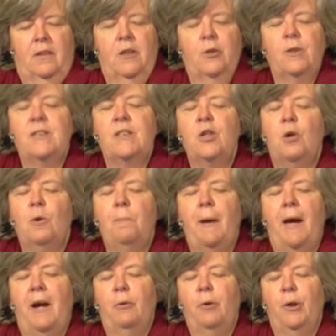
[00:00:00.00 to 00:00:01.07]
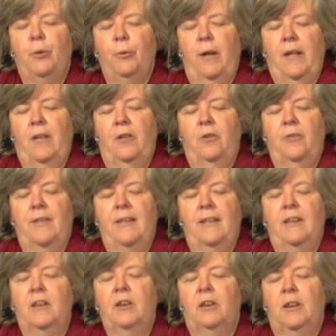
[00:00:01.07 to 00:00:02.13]
There is no power greater than
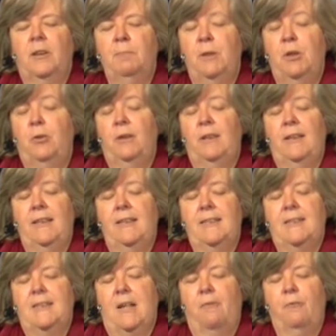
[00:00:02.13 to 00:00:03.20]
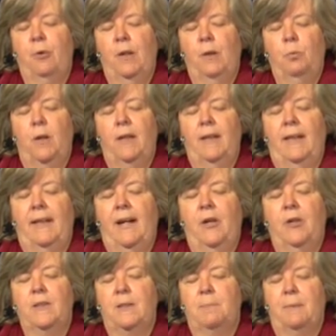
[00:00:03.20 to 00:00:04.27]
a community discovering what it
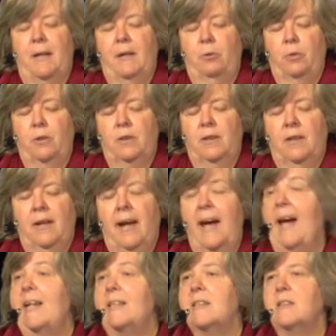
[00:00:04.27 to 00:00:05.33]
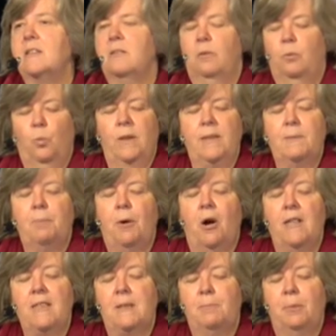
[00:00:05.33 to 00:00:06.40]
cares about. Ask what's
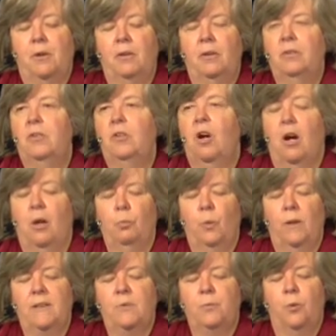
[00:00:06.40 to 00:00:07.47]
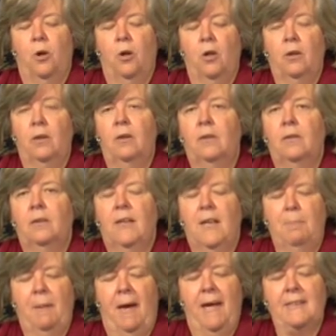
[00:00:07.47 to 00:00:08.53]
possible, not what's wrong.
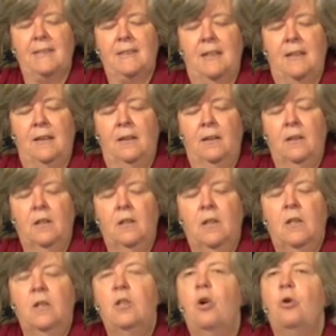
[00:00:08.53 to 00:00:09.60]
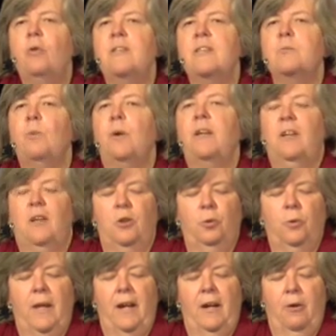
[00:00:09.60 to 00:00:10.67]
Keep asking. Notice what
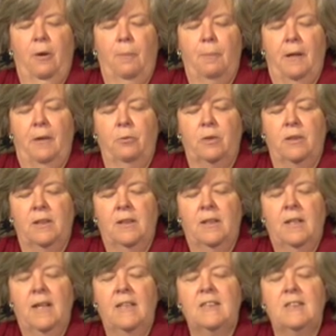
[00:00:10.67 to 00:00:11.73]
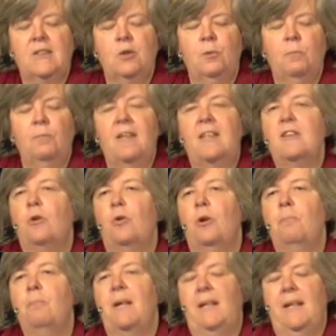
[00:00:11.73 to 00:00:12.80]
you care about. Assume that there
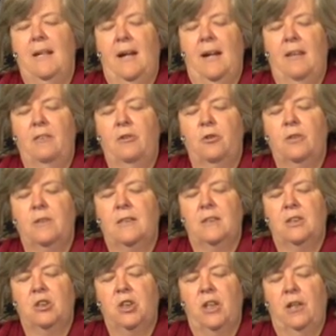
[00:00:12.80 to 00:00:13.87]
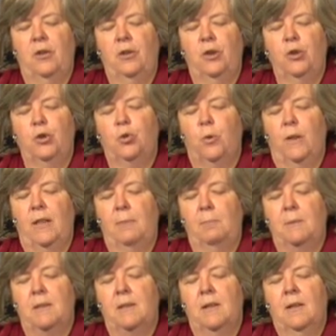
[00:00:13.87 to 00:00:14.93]
are many others that share your
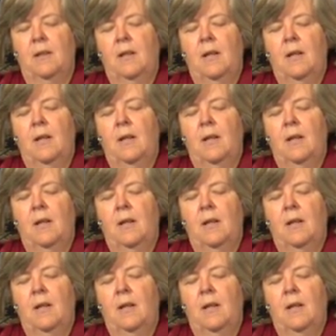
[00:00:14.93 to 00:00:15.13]
dreams.